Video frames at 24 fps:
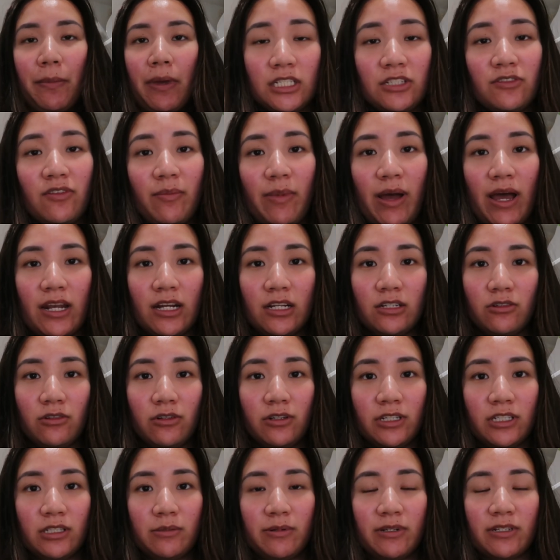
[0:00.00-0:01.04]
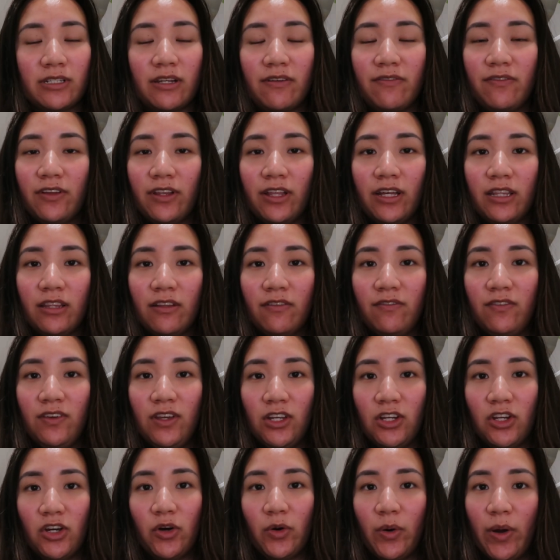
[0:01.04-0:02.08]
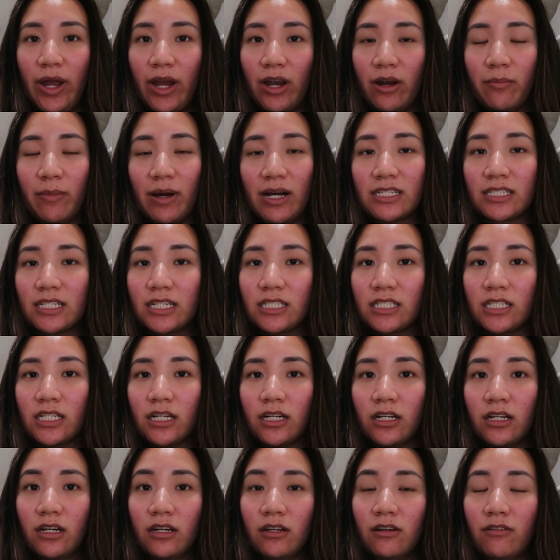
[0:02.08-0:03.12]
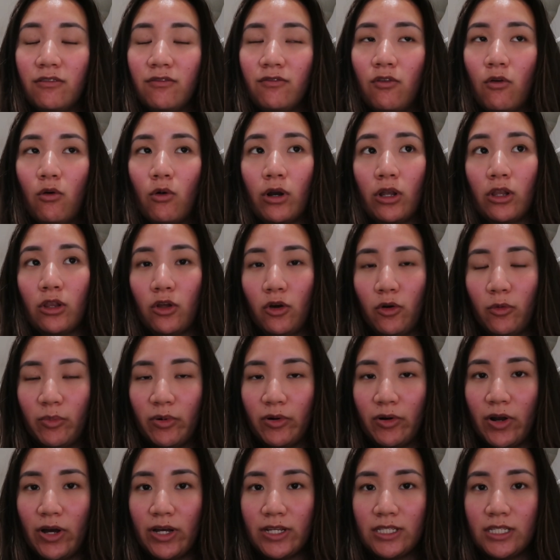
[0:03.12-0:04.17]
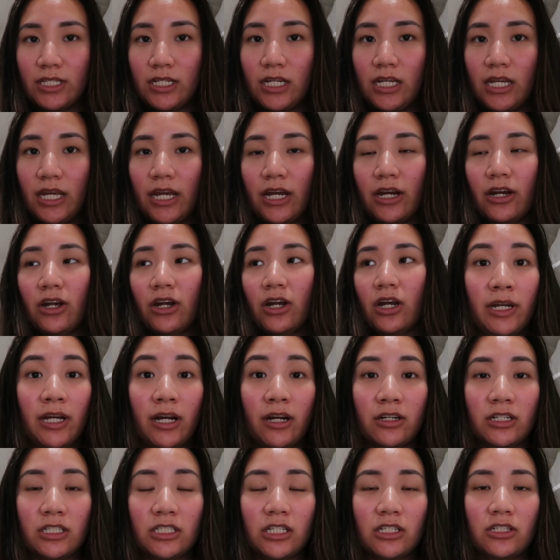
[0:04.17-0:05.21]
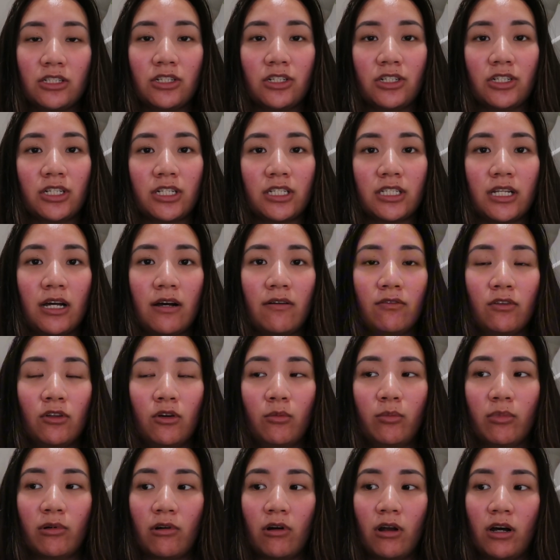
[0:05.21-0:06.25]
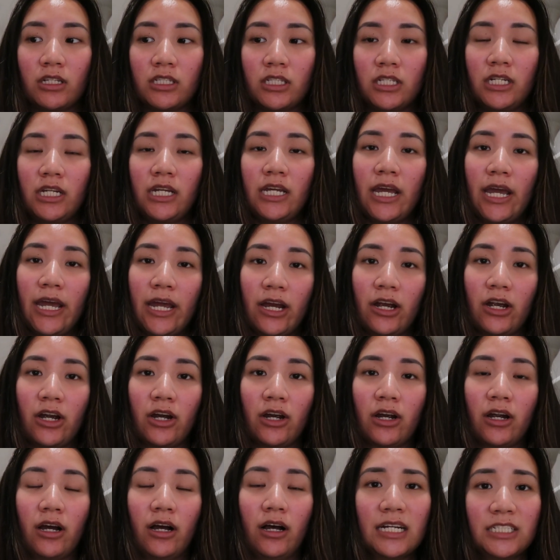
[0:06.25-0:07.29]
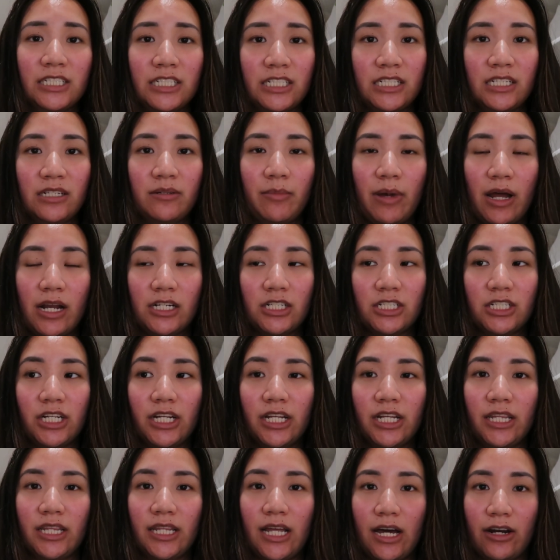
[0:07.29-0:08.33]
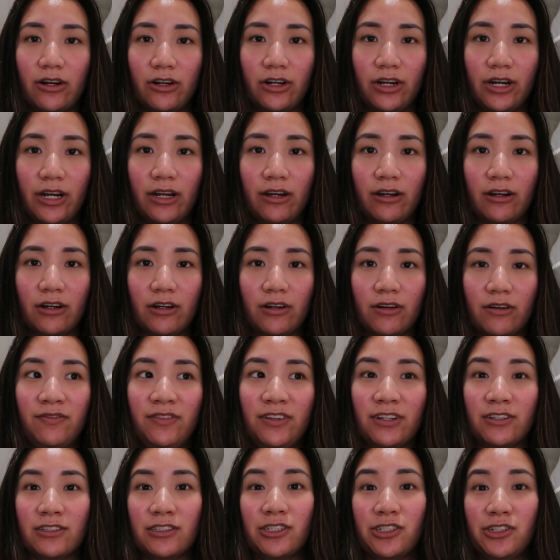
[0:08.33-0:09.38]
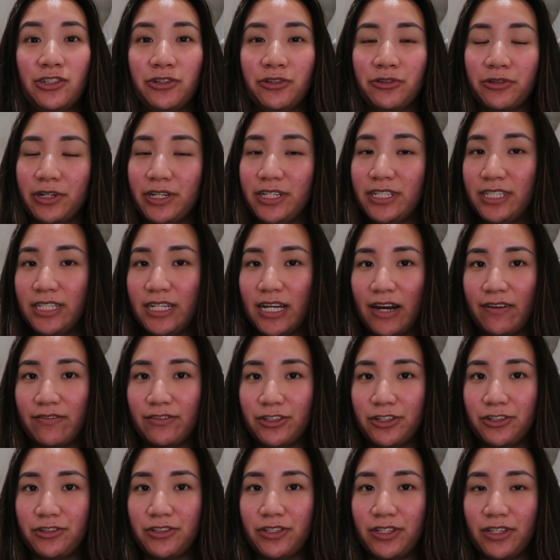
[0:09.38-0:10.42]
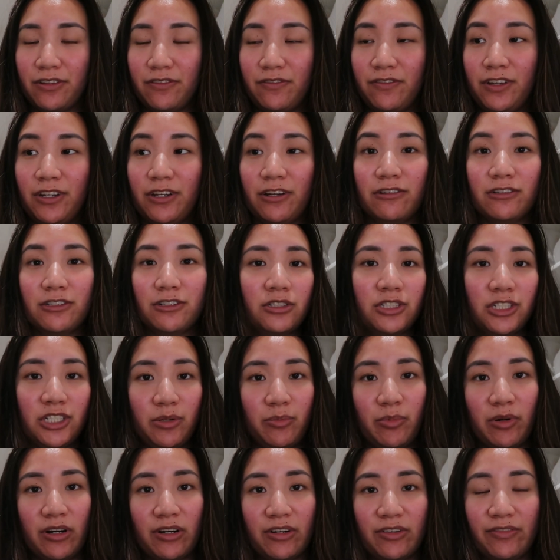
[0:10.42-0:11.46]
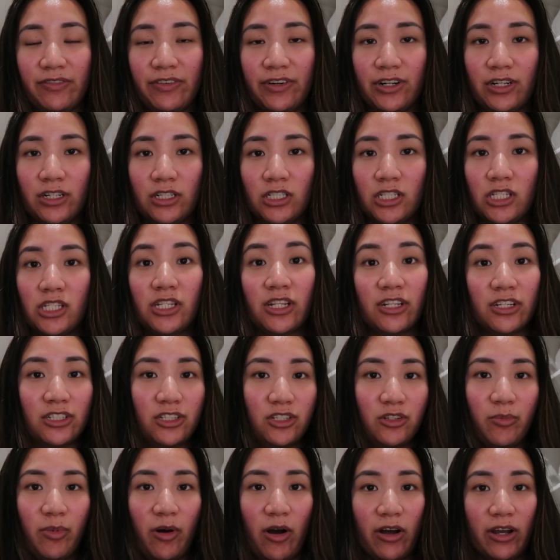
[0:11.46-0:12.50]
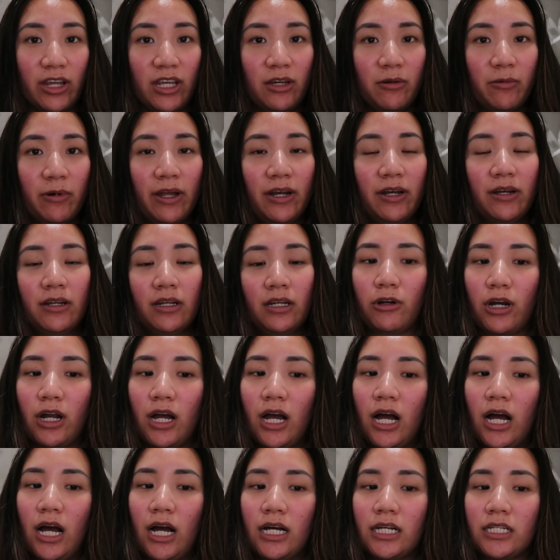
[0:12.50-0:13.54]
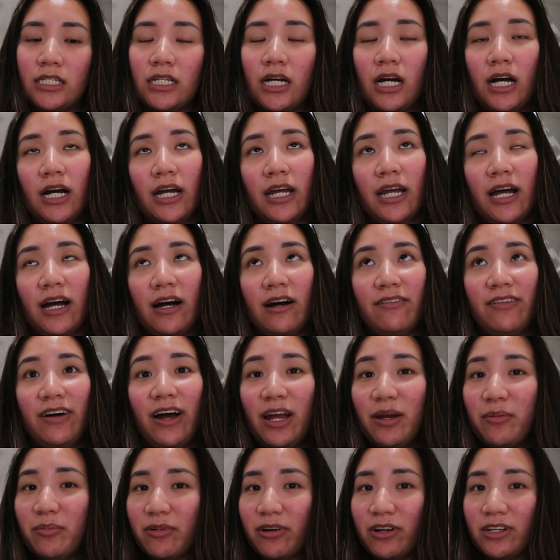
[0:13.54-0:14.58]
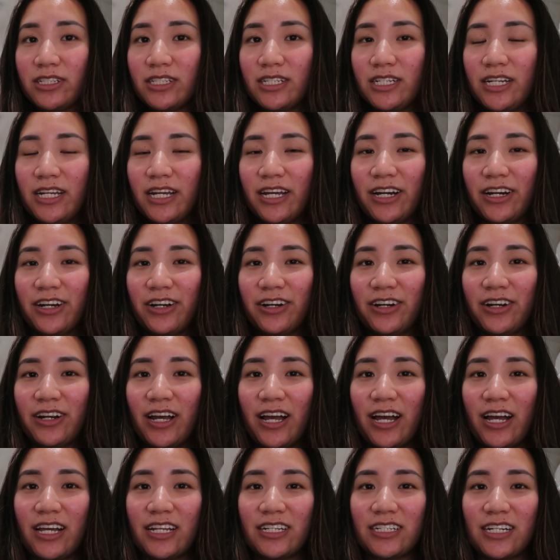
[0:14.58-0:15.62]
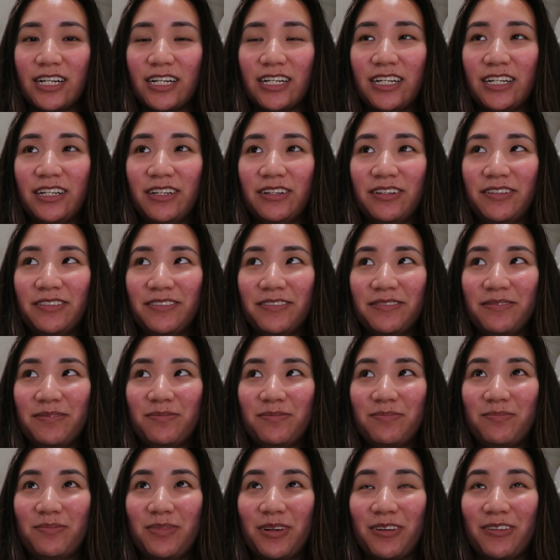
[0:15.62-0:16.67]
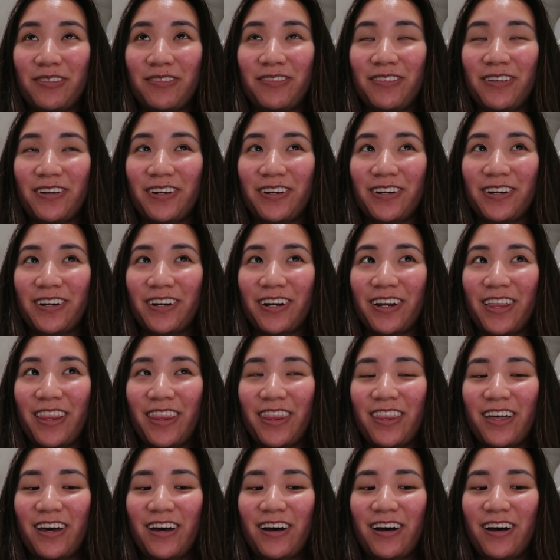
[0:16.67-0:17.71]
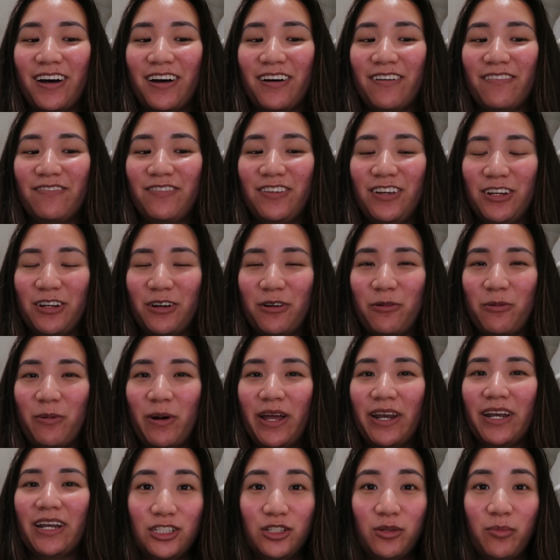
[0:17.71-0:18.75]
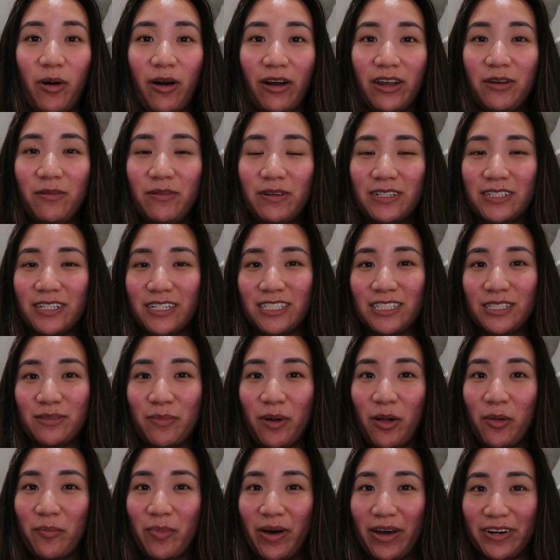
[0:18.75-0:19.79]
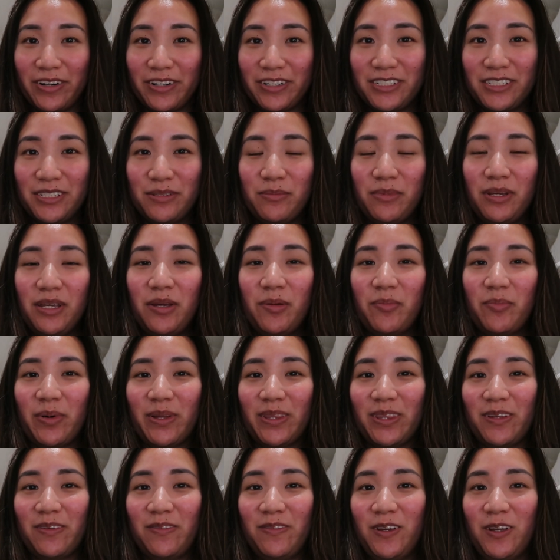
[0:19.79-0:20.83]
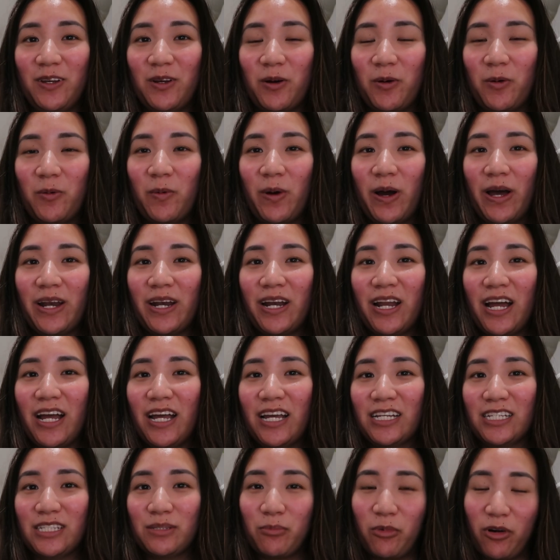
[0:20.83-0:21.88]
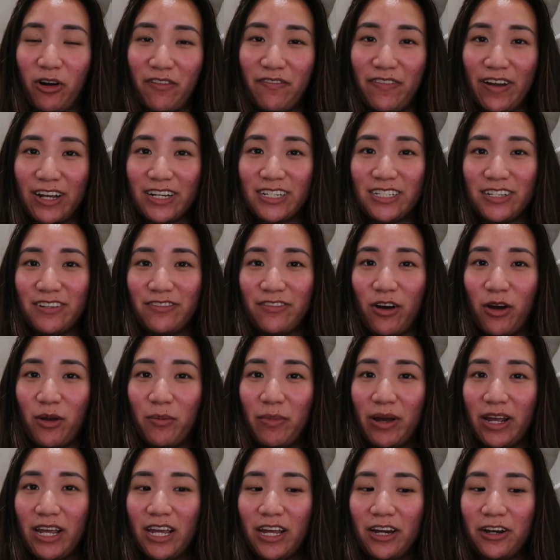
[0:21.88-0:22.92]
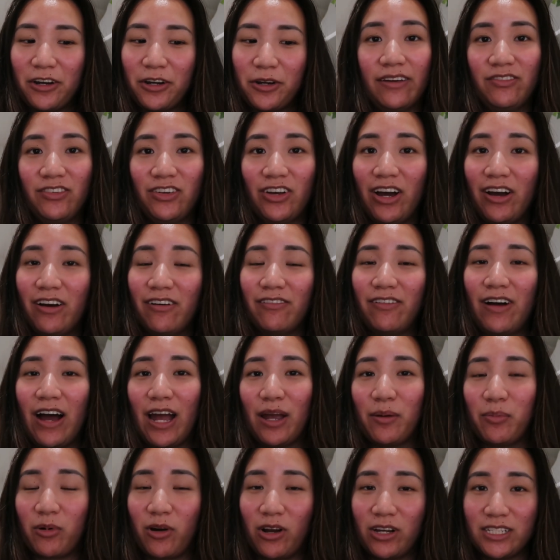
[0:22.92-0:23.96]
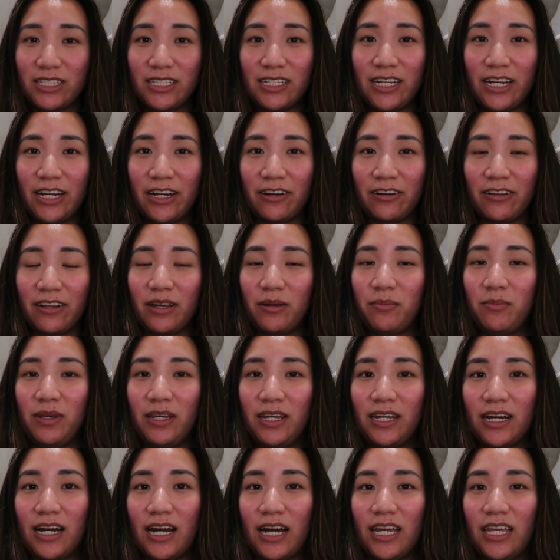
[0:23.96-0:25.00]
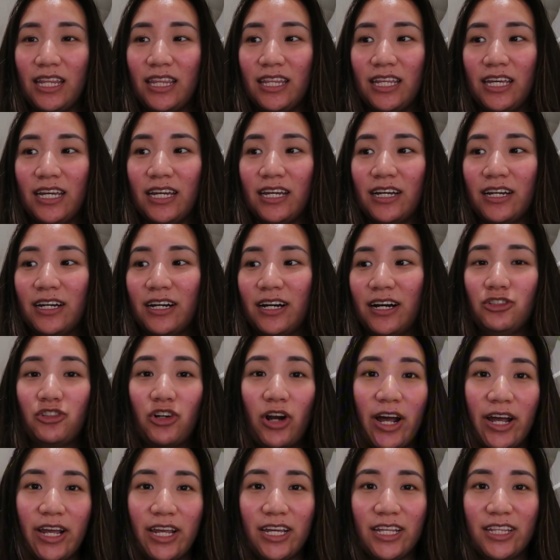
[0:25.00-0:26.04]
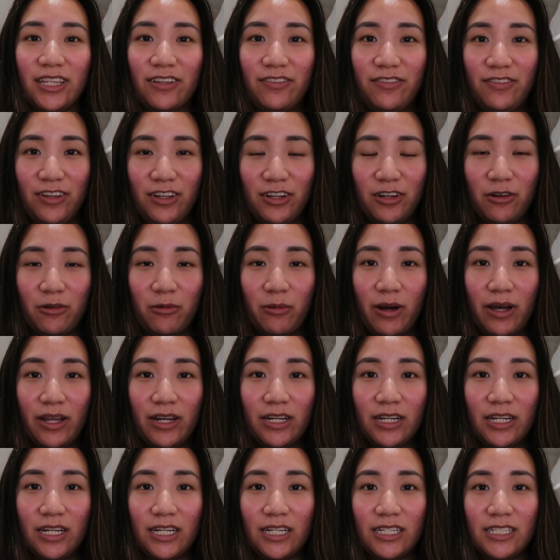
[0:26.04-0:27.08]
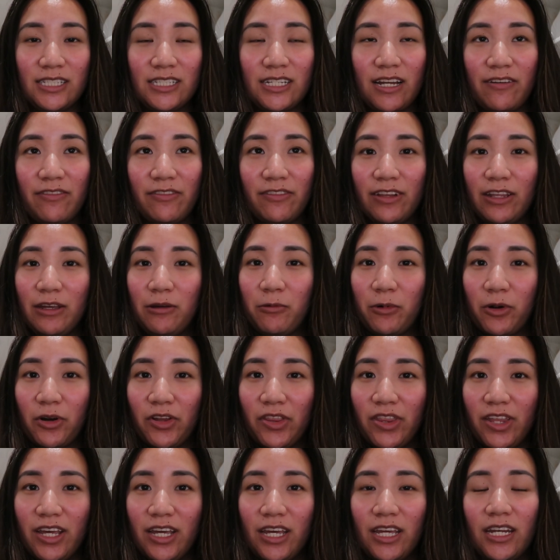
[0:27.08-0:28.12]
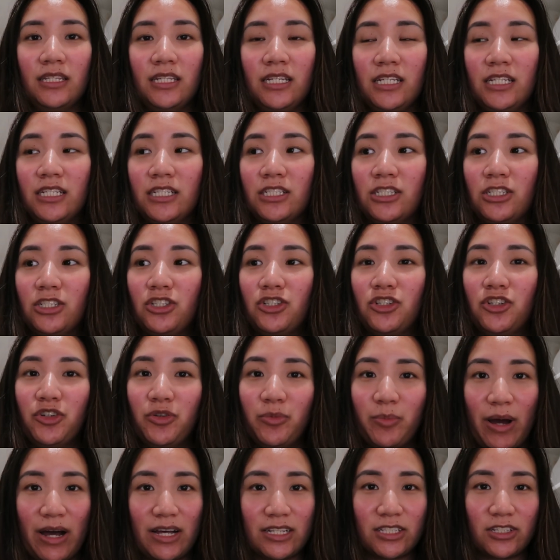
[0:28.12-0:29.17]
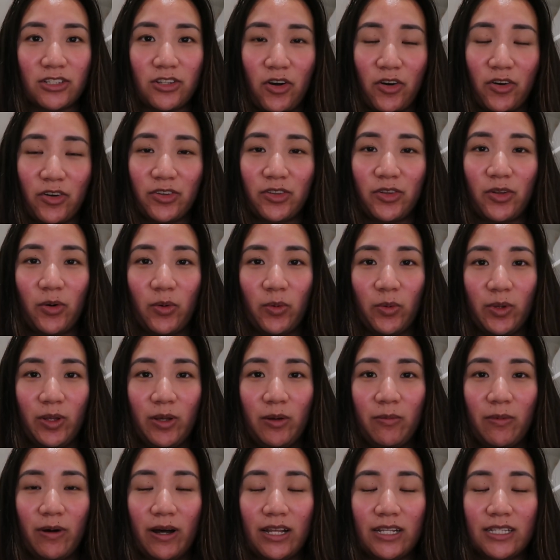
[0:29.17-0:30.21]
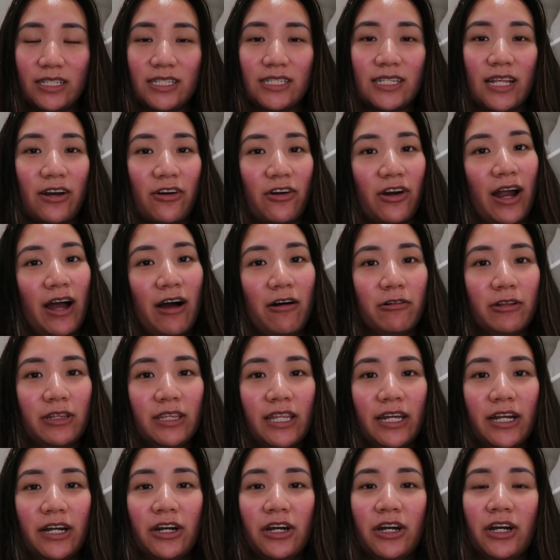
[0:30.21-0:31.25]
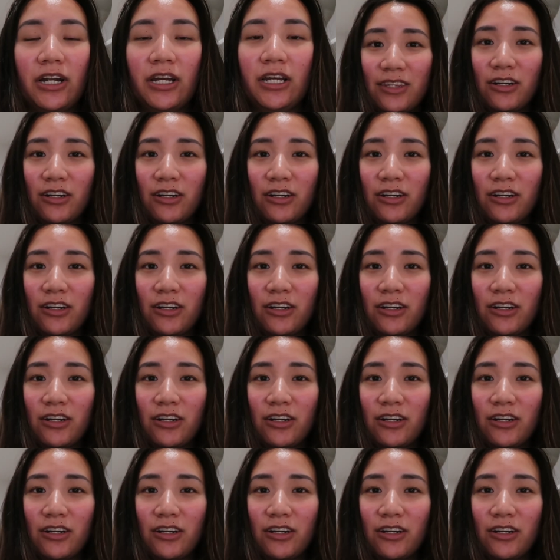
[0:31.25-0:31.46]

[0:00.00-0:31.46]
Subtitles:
Just from anecdotal experience, I feel like the fino hair mask isn't good for low porosity hair. My younger sister does have low porosity hair, and she did mention that her hair feels too greasy after using the fino, so she prefers the tsubaki one, whereas I have high porosity hair and I prefer the fino one. The tsubaki one does smell better to me, but the fino one is more effective on my hair. If you have high porosity hair like me, I think trying the fino one is definitely worth it. These two masks aren't the only ones that are out there.